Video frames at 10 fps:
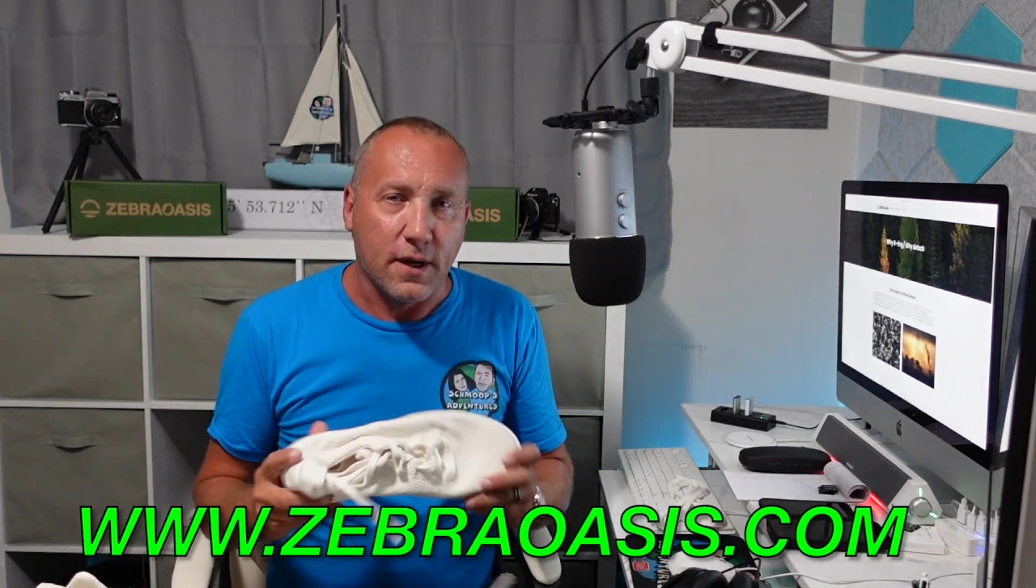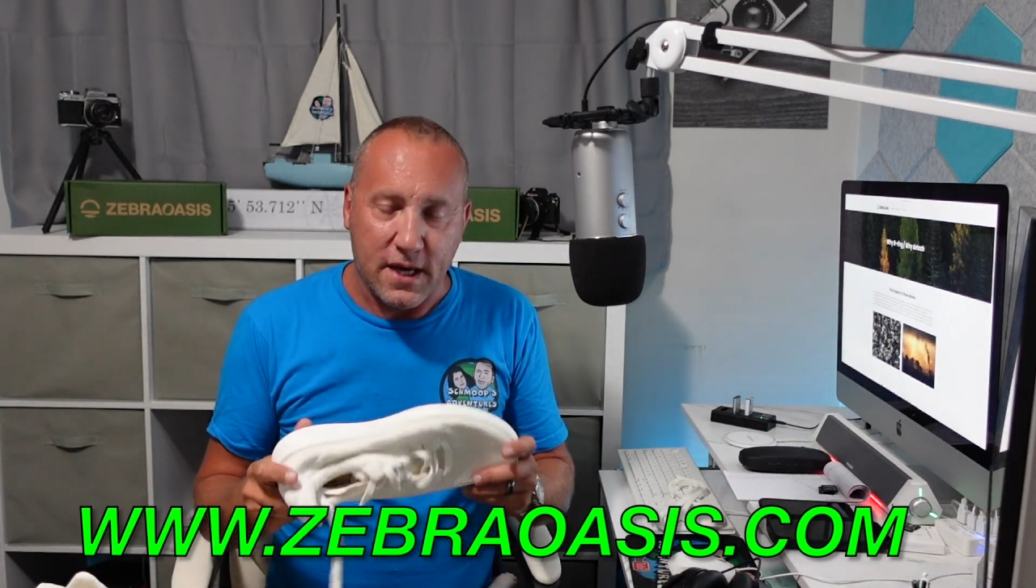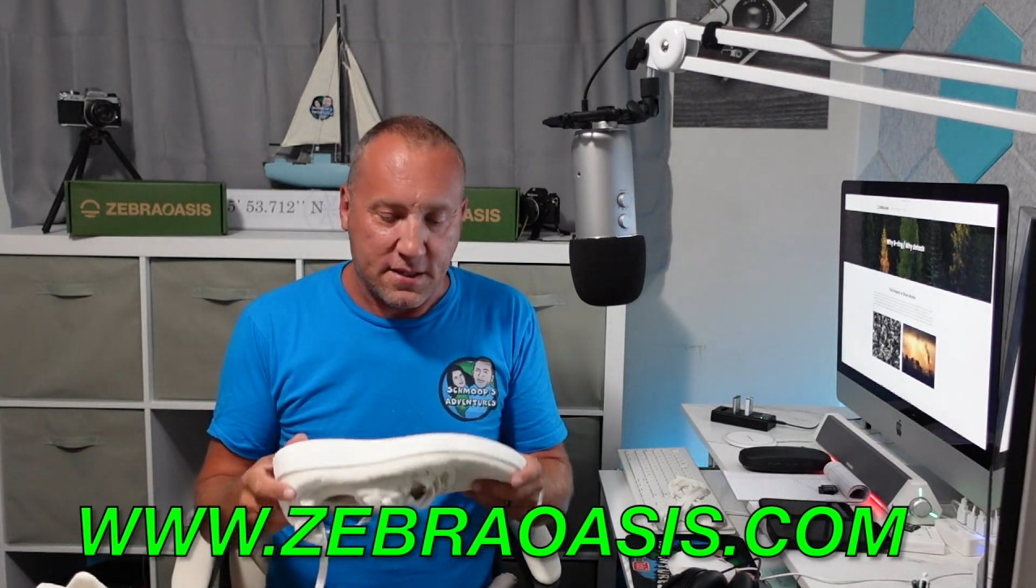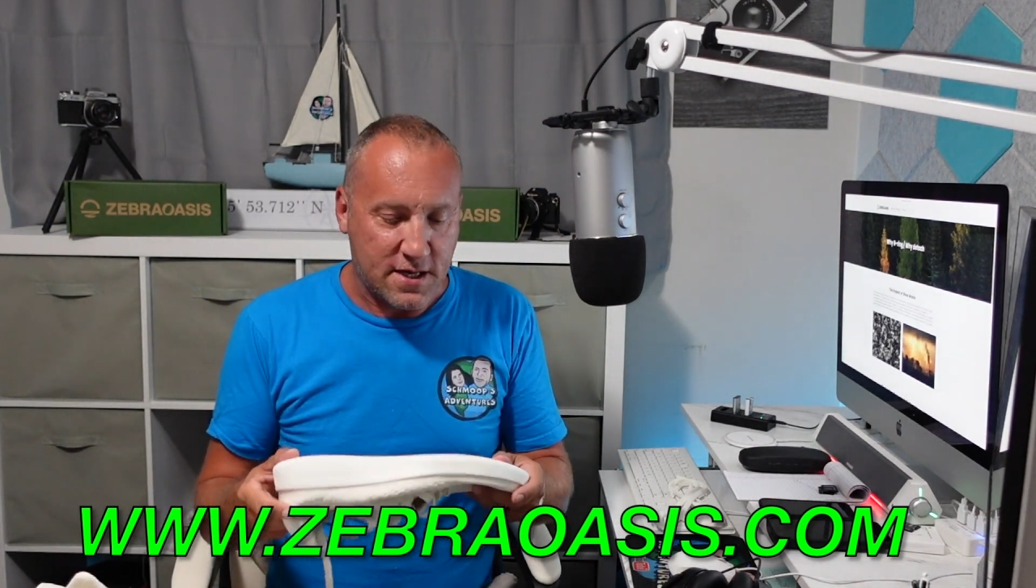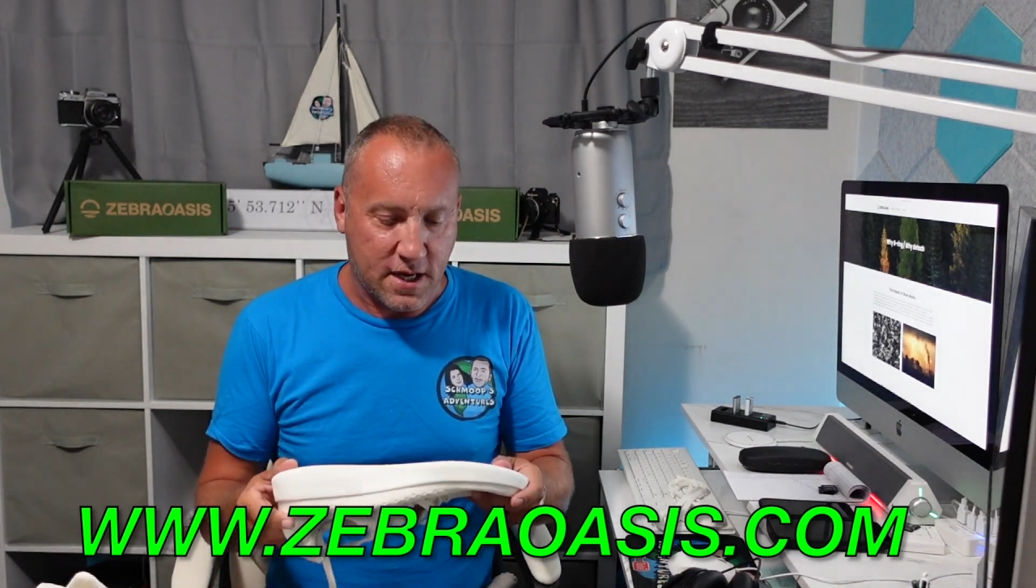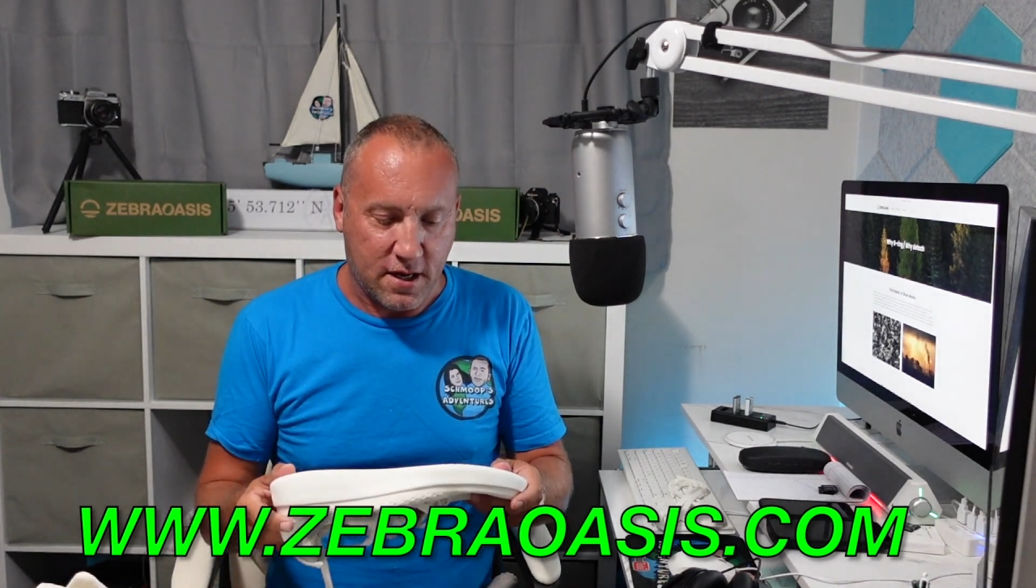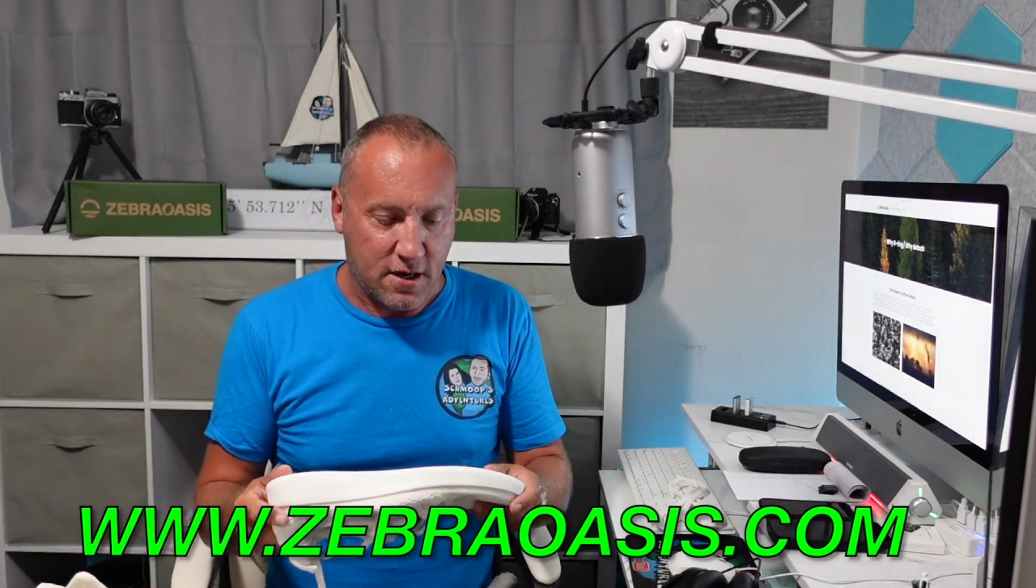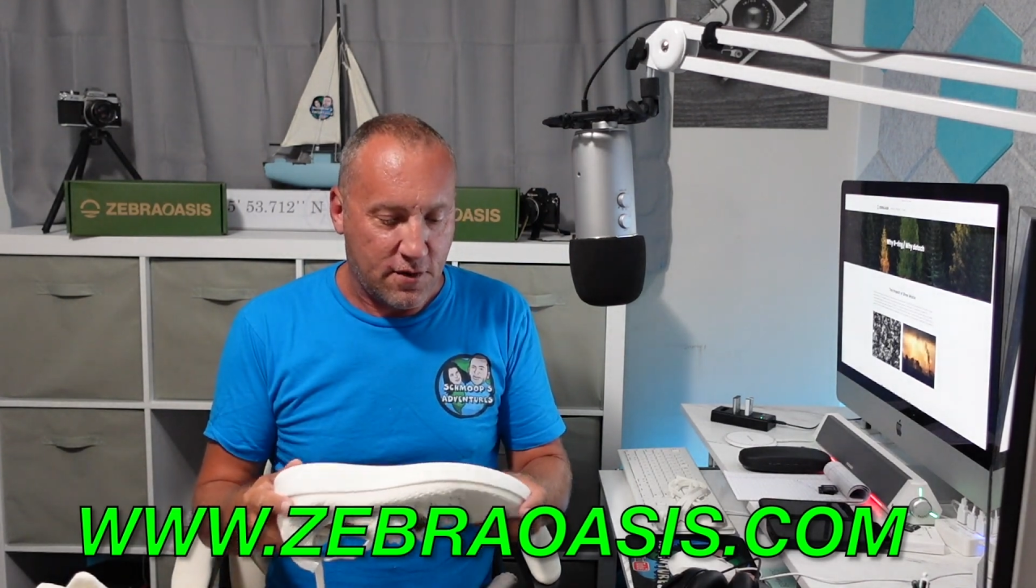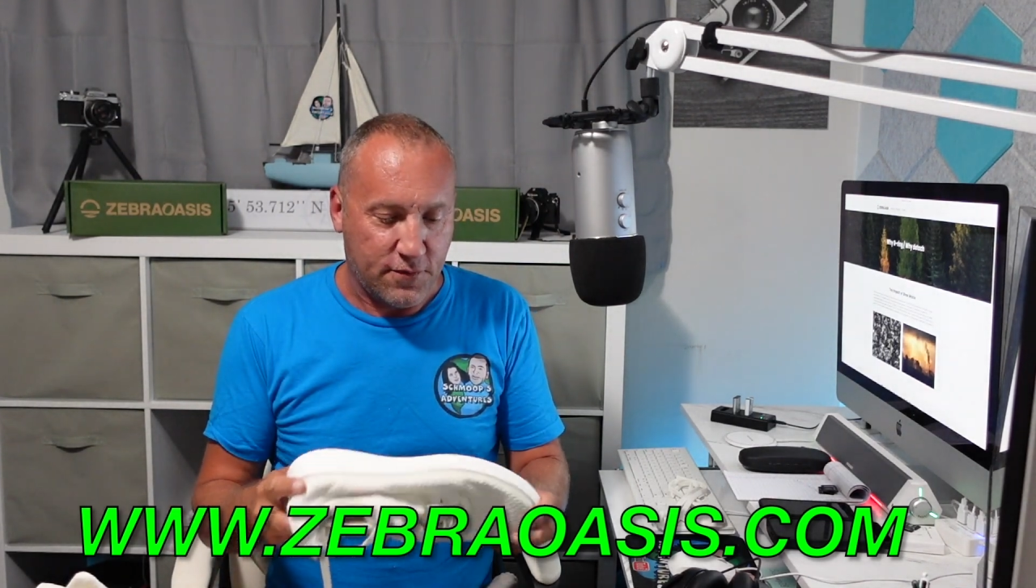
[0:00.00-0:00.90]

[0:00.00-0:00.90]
I can't tell you enough.